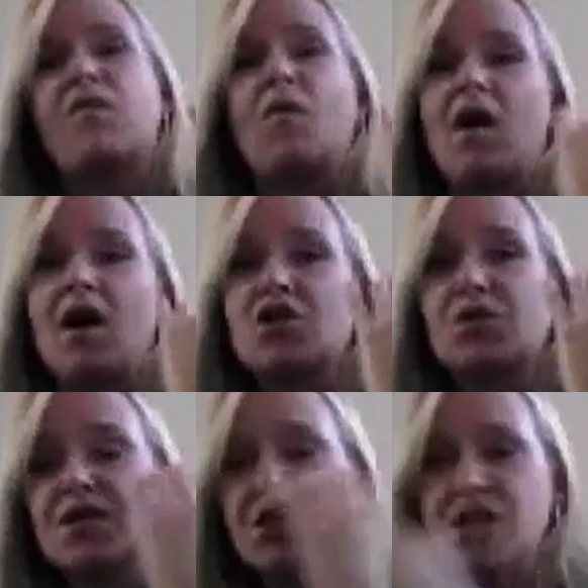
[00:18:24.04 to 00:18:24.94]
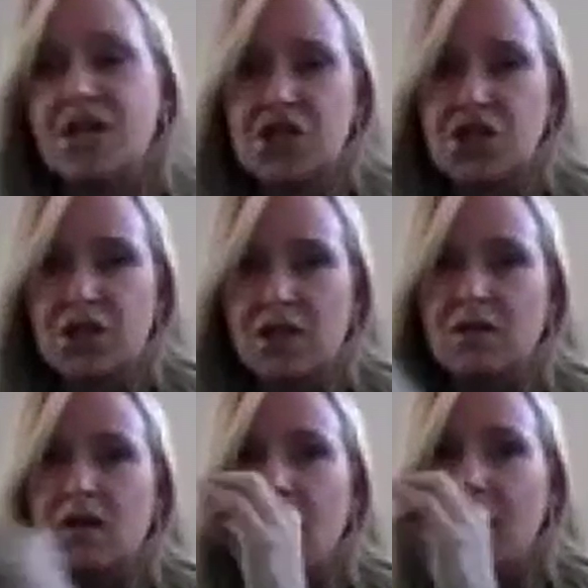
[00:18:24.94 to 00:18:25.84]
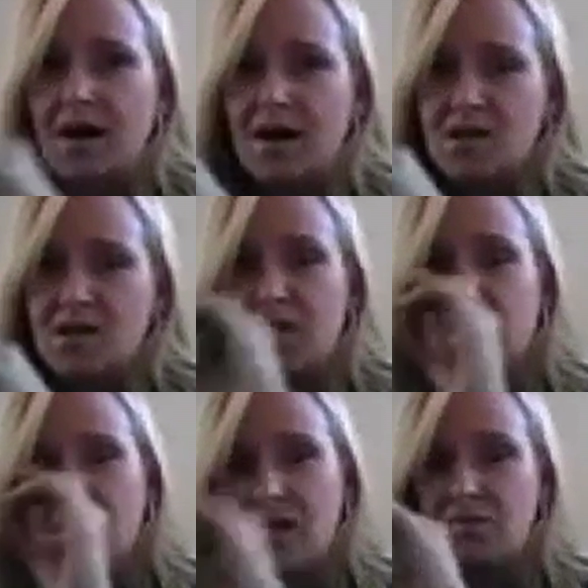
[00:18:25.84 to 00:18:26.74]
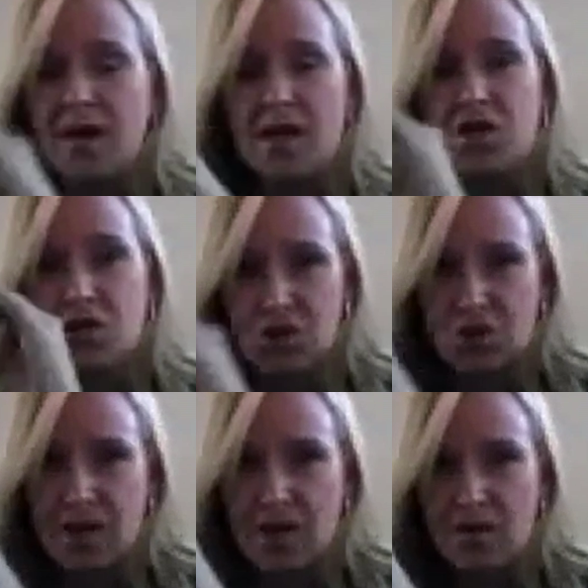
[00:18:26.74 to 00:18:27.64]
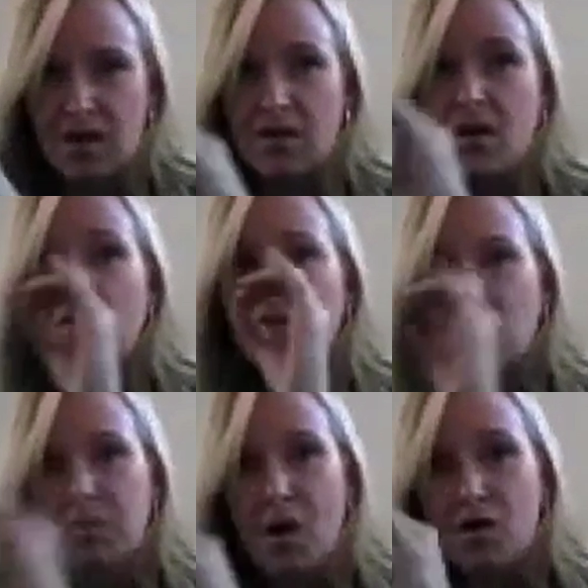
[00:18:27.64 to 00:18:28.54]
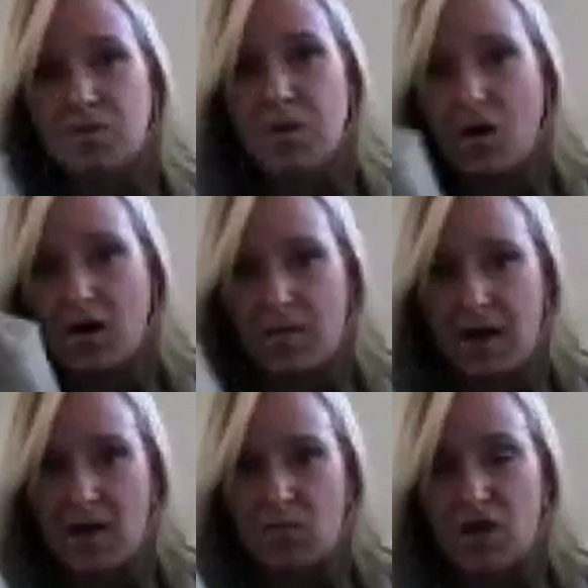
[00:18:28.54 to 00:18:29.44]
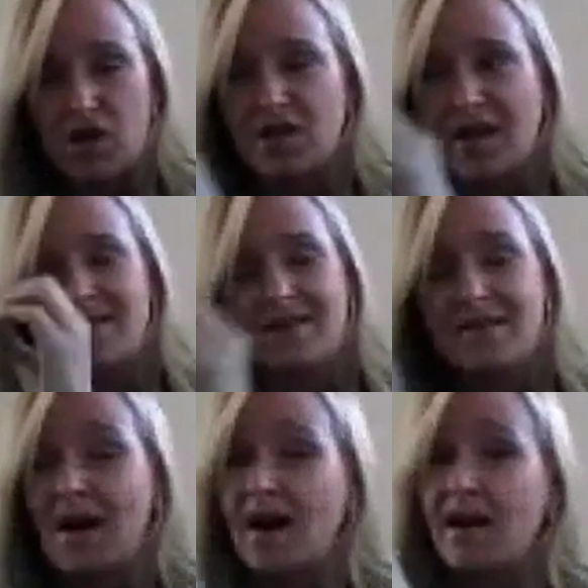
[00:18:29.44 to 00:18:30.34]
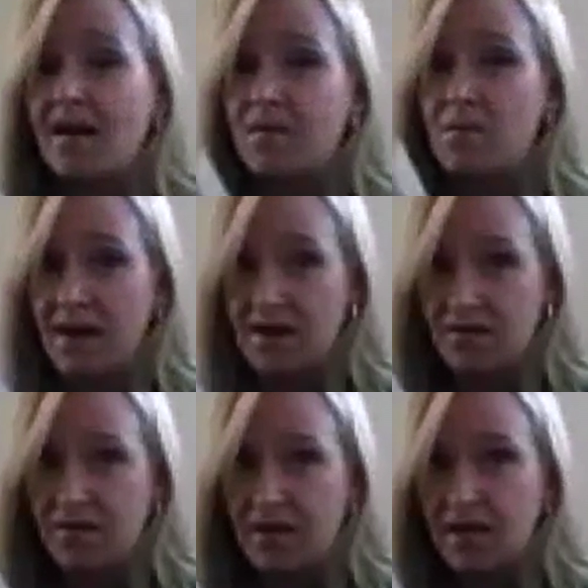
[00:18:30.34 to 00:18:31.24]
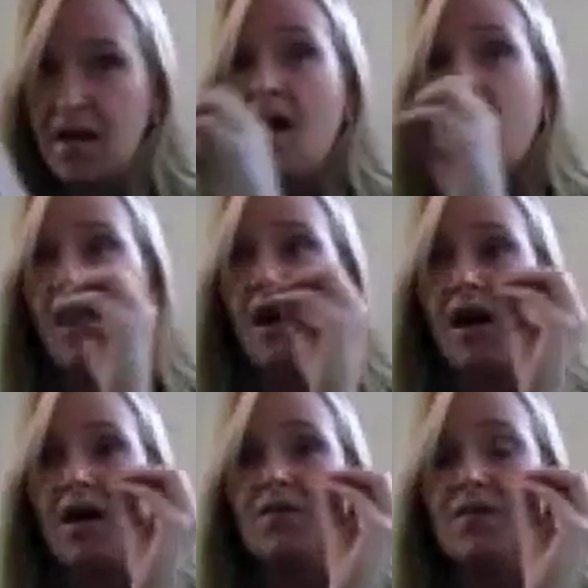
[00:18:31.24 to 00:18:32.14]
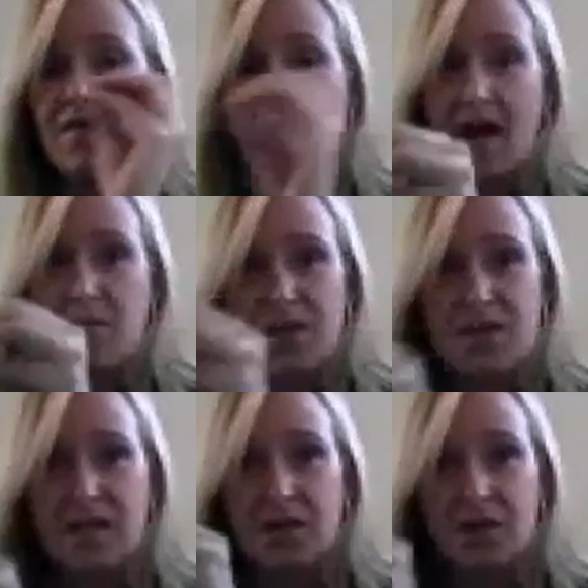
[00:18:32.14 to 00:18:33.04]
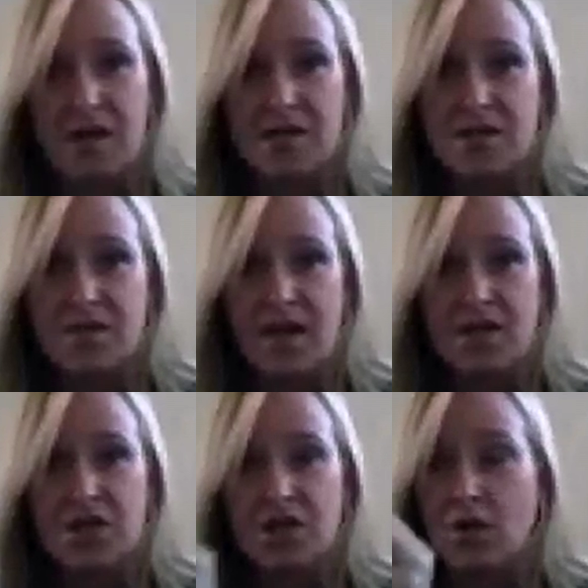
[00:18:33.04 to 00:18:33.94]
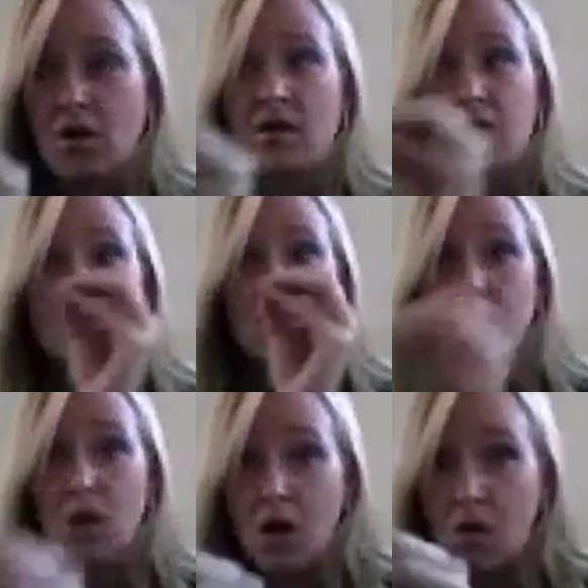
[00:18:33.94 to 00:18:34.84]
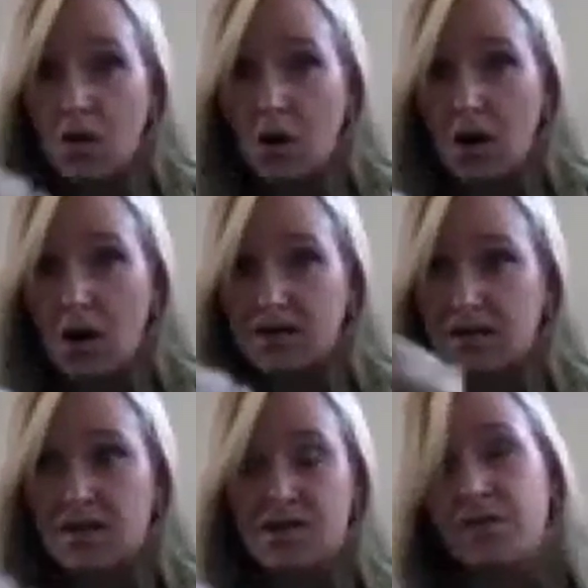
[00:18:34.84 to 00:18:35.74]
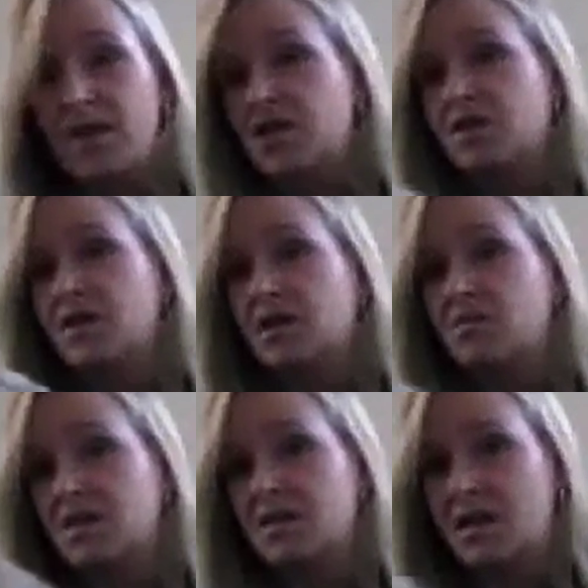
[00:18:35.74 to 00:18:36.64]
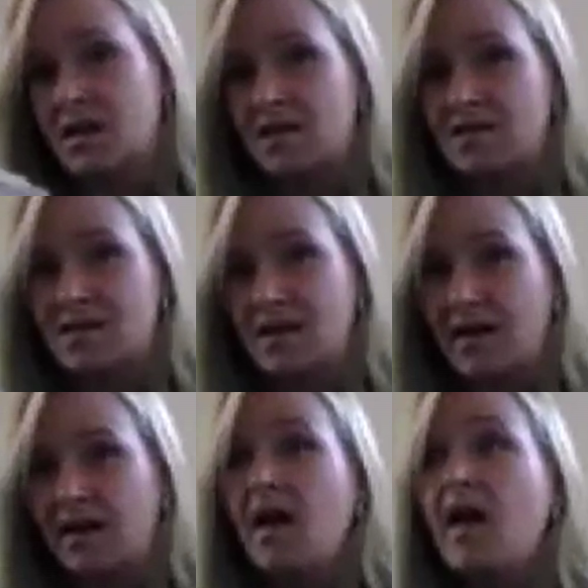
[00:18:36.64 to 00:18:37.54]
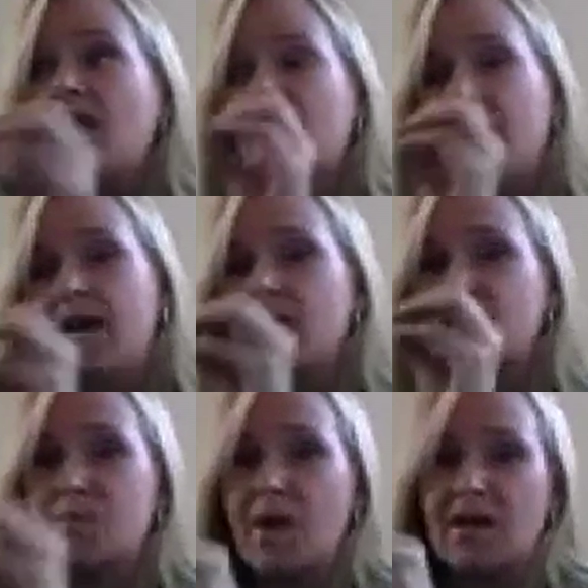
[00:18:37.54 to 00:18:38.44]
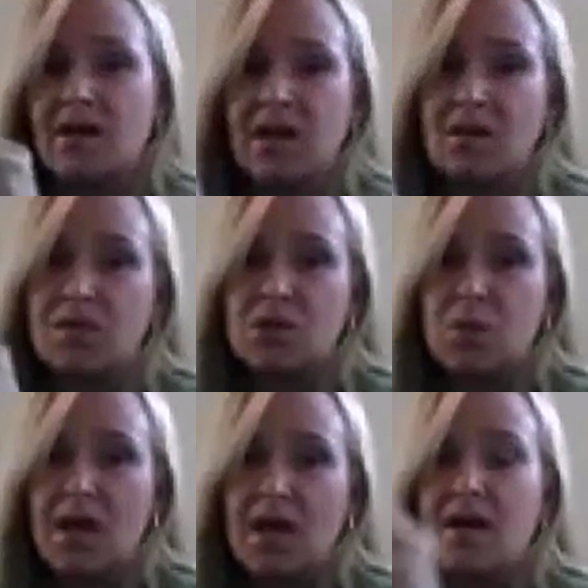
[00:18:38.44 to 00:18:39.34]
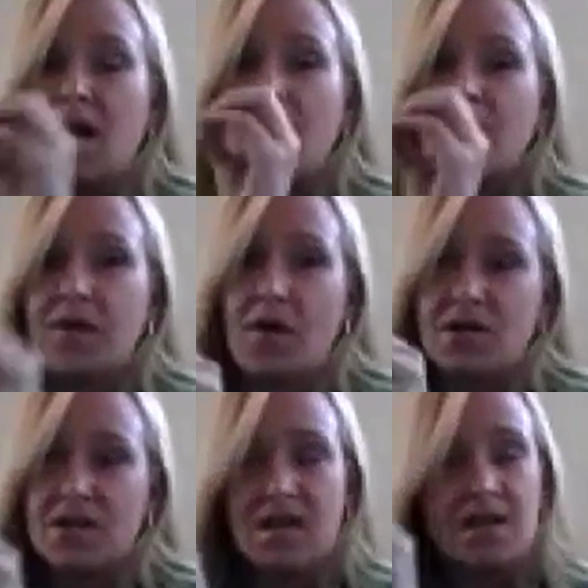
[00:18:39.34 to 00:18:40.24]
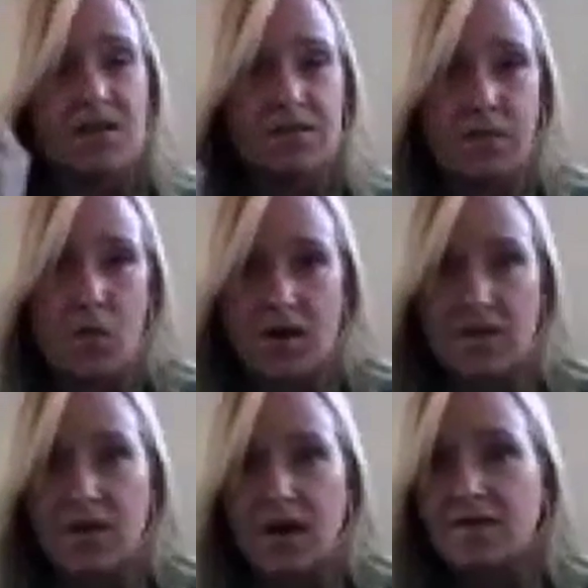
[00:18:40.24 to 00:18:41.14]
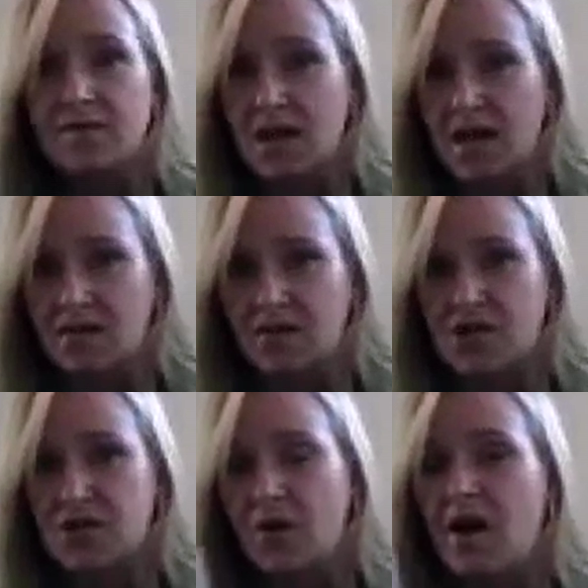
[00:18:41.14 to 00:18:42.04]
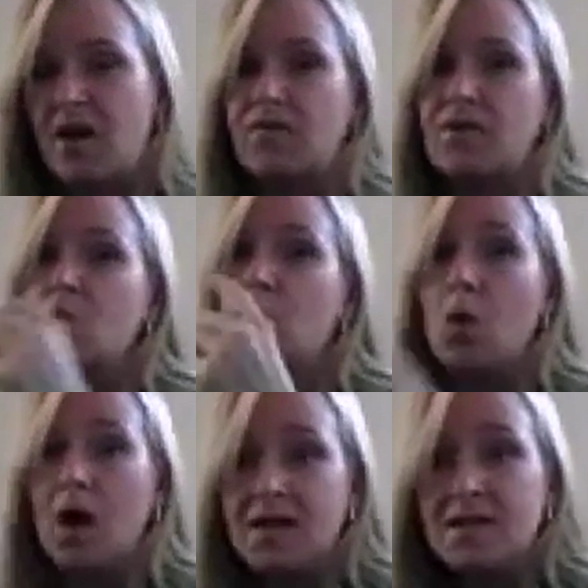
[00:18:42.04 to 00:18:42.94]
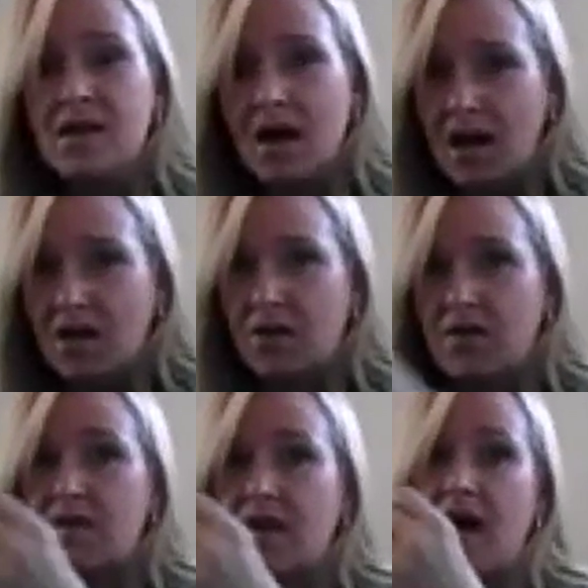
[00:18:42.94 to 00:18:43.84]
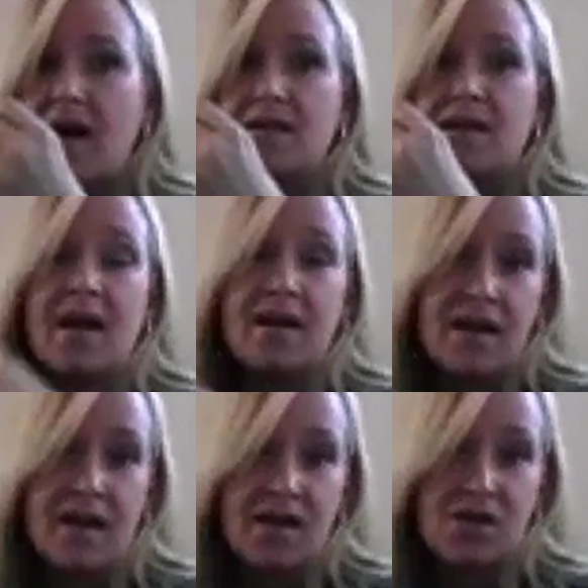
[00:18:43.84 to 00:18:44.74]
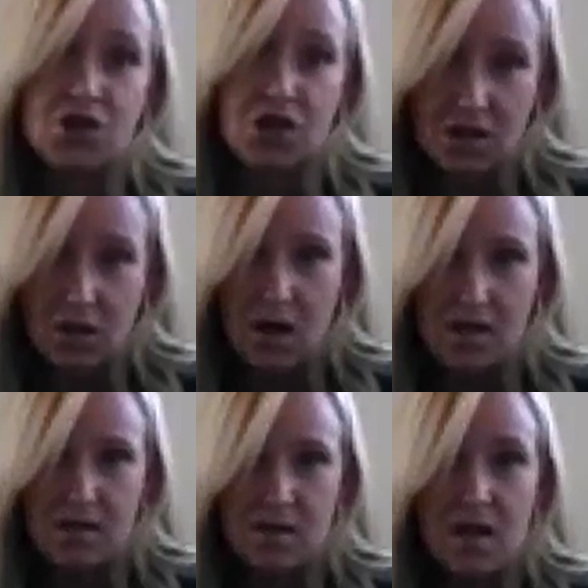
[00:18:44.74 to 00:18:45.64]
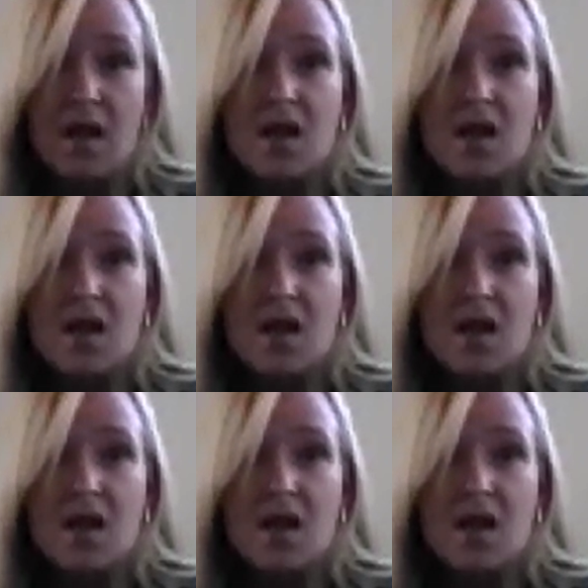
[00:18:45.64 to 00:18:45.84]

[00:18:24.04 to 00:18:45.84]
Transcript: For a traditional hospital inpatient treatment for a postpartum hemorrhage that did not have the benefit of that particular intervention or other low-cost intervention that can be done on site, they are spending in between $13 to $45 for every $1 that the NASG costs.